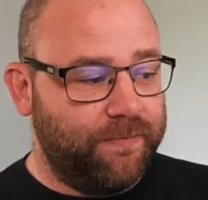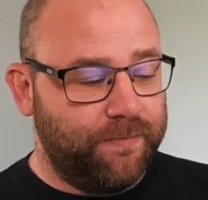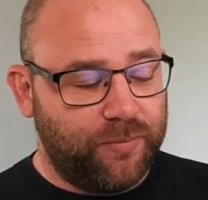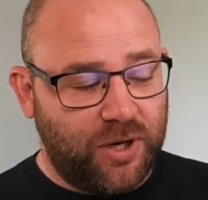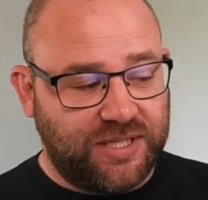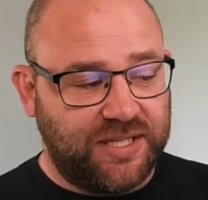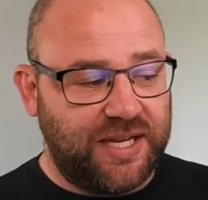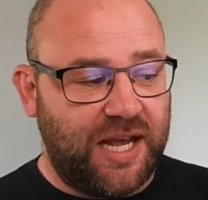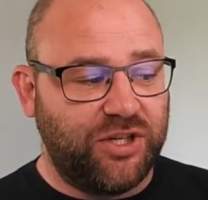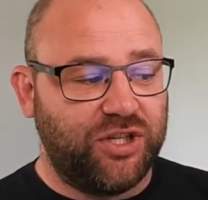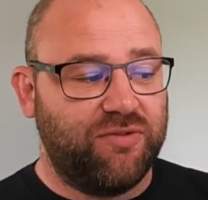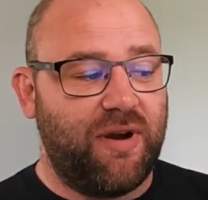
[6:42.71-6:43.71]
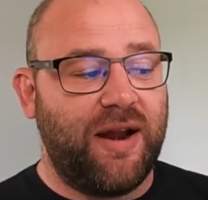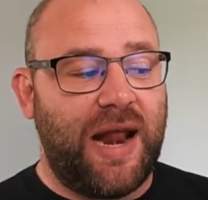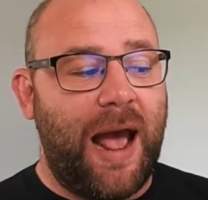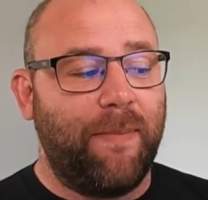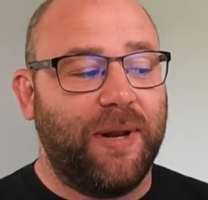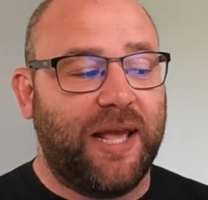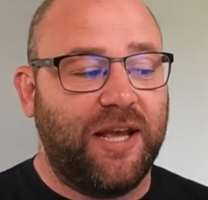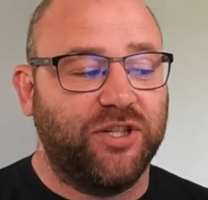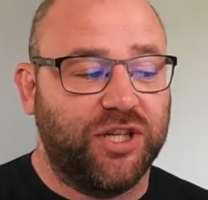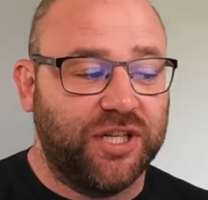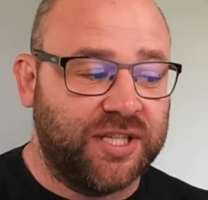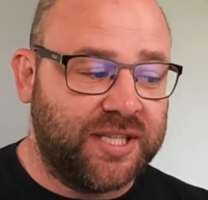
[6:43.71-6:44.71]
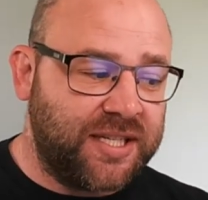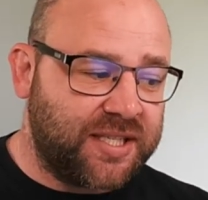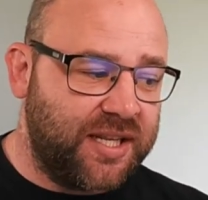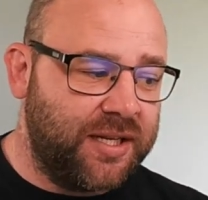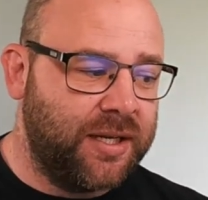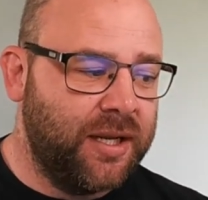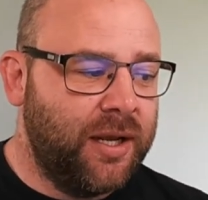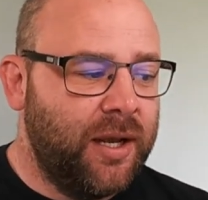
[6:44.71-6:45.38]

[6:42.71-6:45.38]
presentation around application consistent,